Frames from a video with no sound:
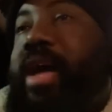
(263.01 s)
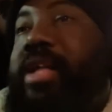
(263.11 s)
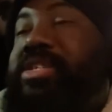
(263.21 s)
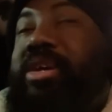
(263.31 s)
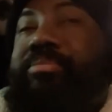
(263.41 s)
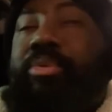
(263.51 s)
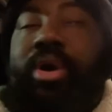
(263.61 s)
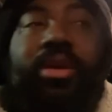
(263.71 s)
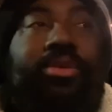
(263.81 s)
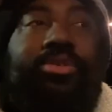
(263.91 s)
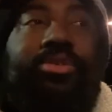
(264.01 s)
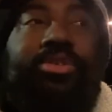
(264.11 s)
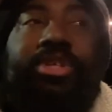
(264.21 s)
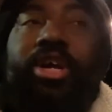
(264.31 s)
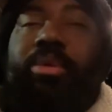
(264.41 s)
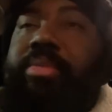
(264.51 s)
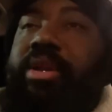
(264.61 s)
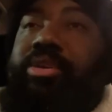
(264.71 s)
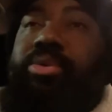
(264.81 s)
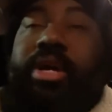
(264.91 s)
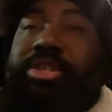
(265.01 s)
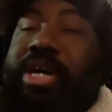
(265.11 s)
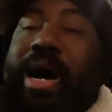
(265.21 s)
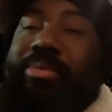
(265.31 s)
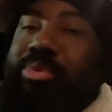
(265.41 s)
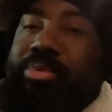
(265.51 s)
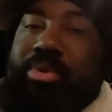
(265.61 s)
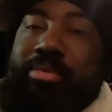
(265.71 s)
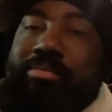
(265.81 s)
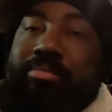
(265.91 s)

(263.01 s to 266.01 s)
At some point, she ain't gonna be able to do that job no more.